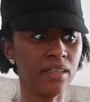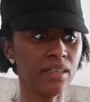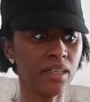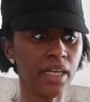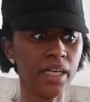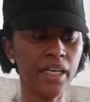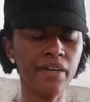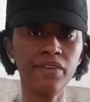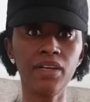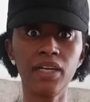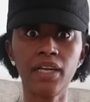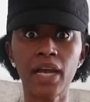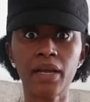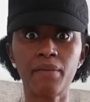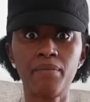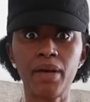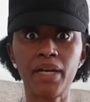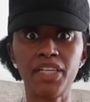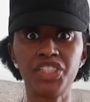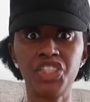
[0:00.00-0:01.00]
even
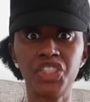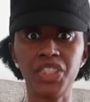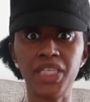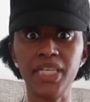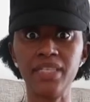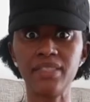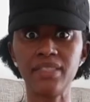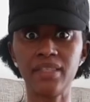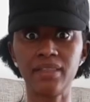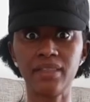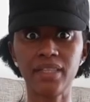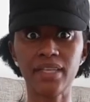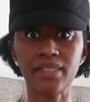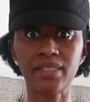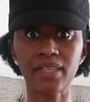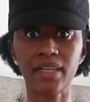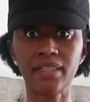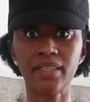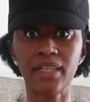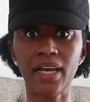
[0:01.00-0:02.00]
like my sheets and
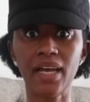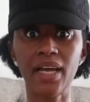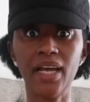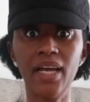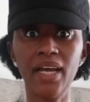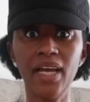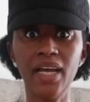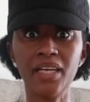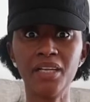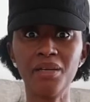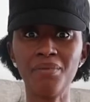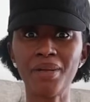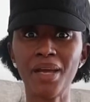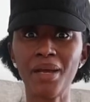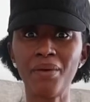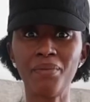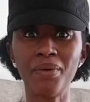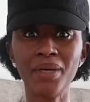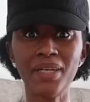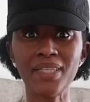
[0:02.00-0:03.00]
things like that, you'd be
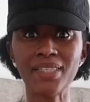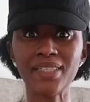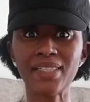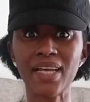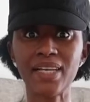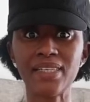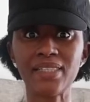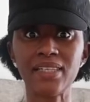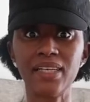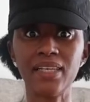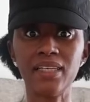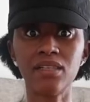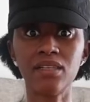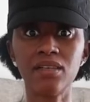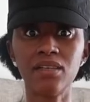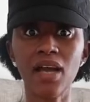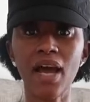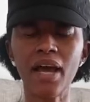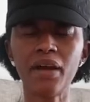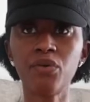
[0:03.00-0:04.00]
like, what is that?
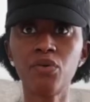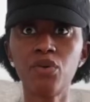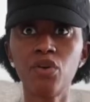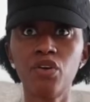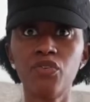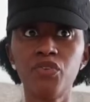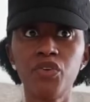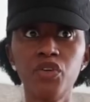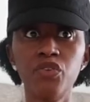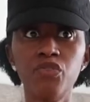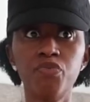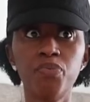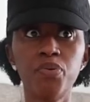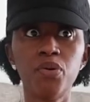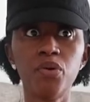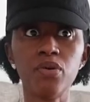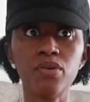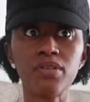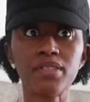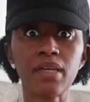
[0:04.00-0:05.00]
It, I don't know if you've
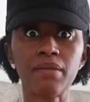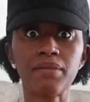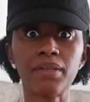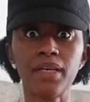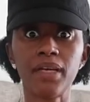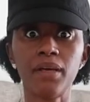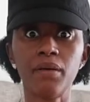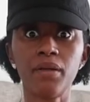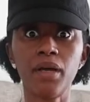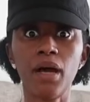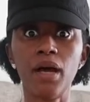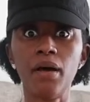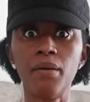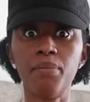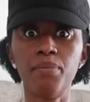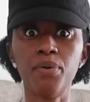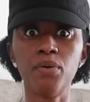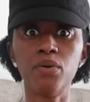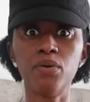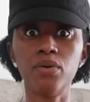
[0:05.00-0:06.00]
pulled something, uh,
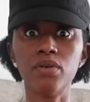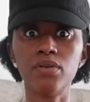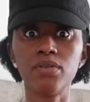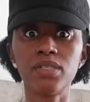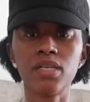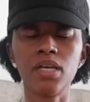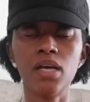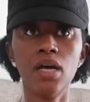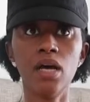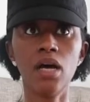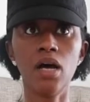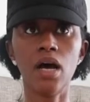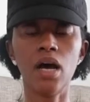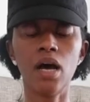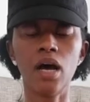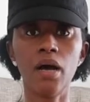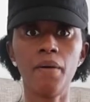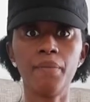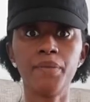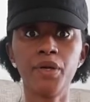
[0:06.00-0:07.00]
pulled
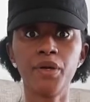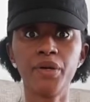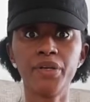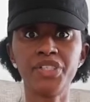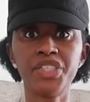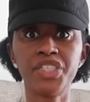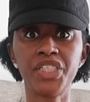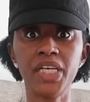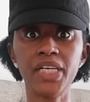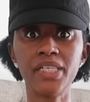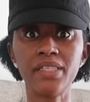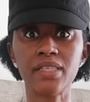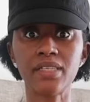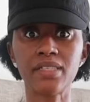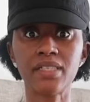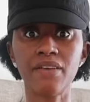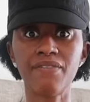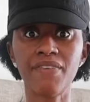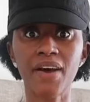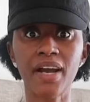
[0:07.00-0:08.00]
um, your sheets and
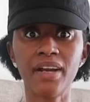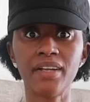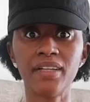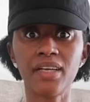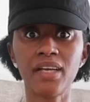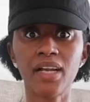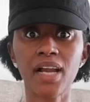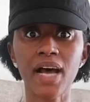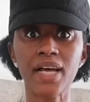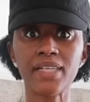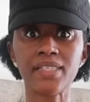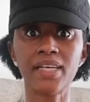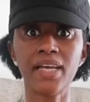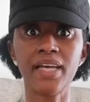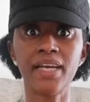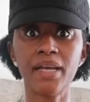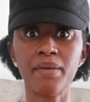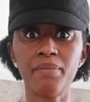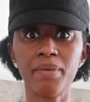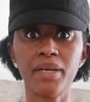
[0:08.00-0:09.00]
stuff out of the closet
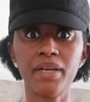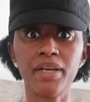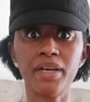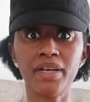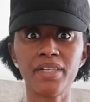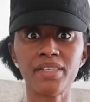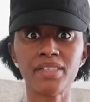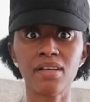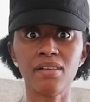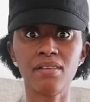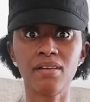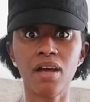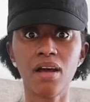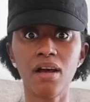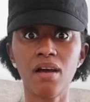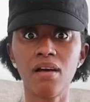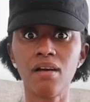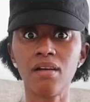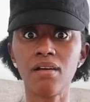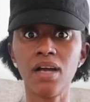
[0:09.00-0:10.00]
and they've been in there so
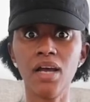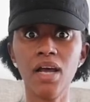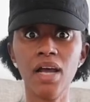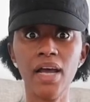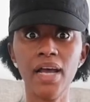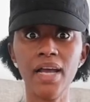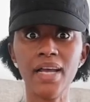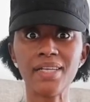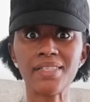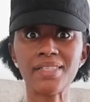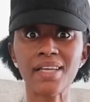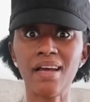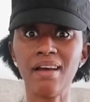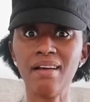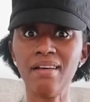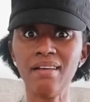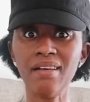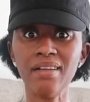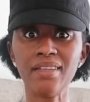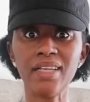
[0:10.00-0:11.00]
long. It's like,
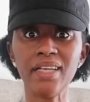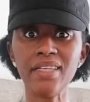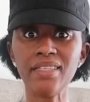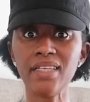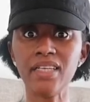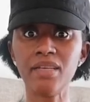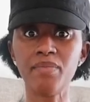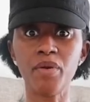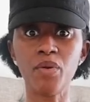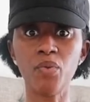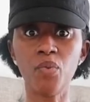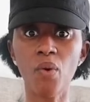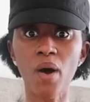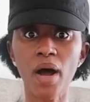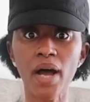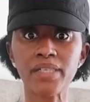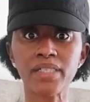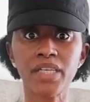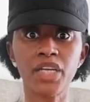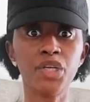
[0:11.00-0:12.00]
oh, these need to be
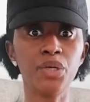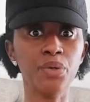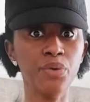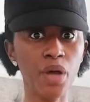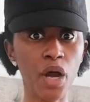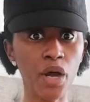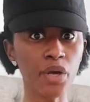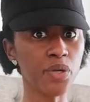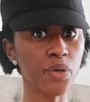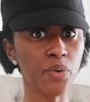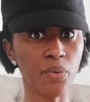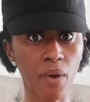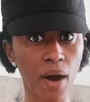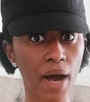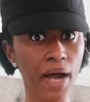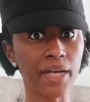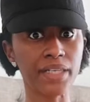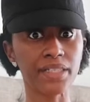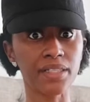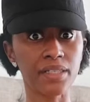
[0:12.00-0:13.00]
washed. And you know you
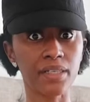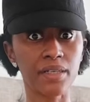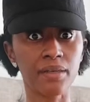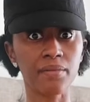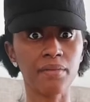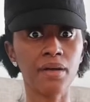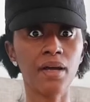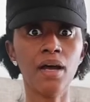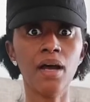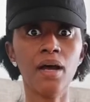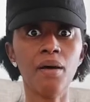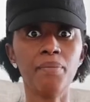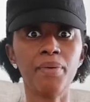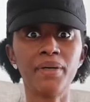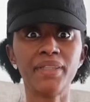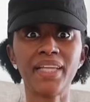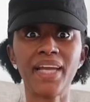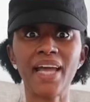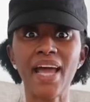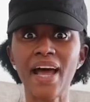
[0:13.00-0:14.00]
washed them,
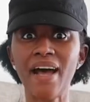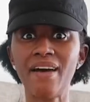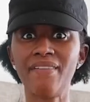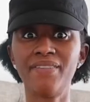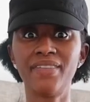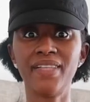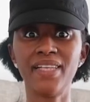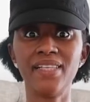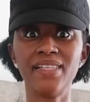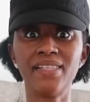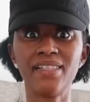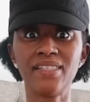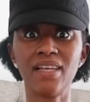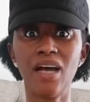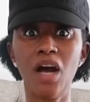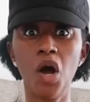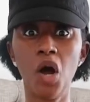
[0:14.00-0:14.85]
but they have this